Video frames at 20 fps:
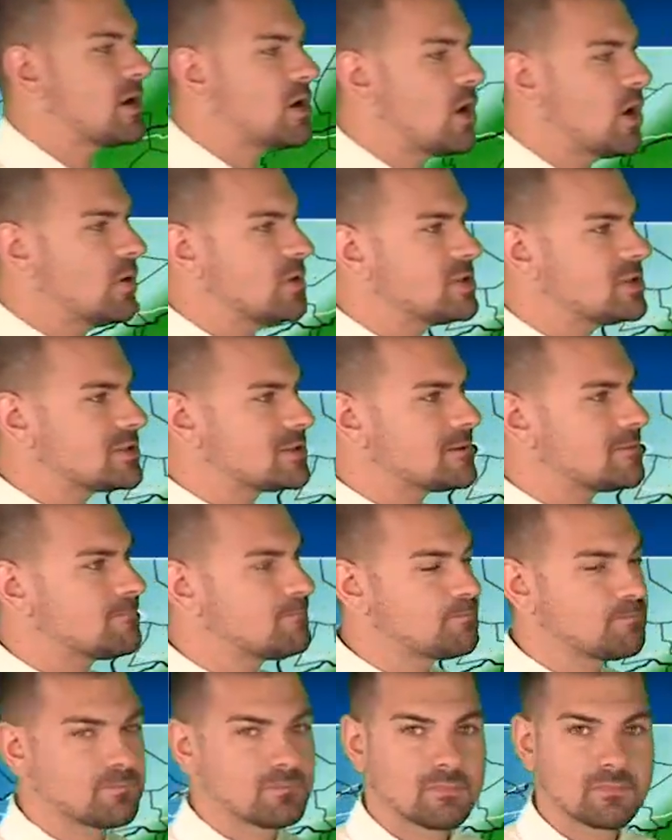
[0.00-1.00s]
coast.
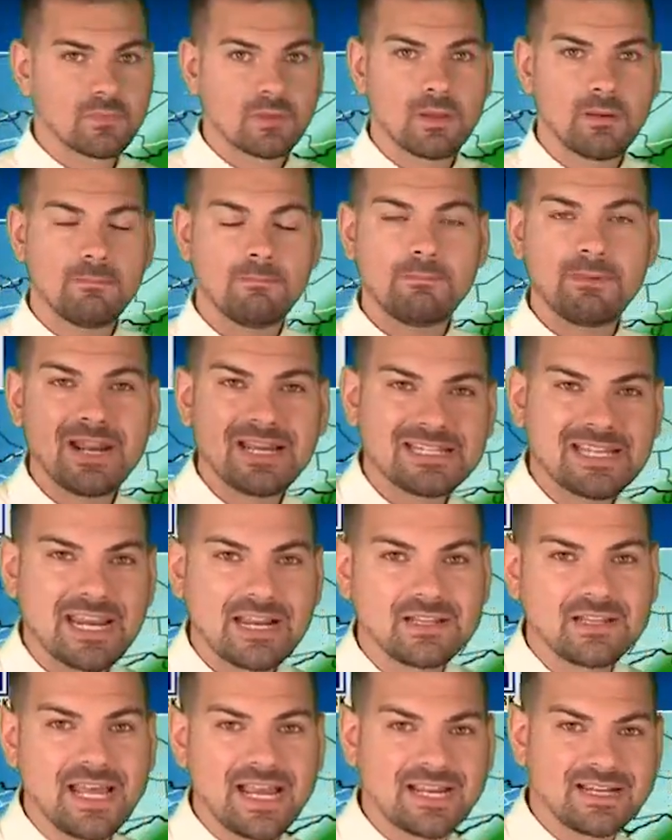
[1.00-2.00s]
But as I
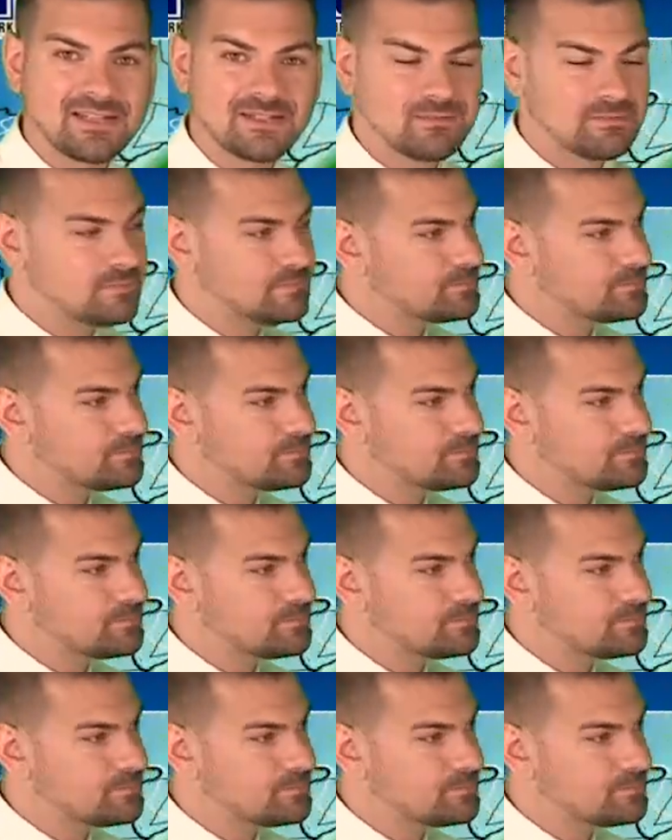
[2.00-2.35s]
click,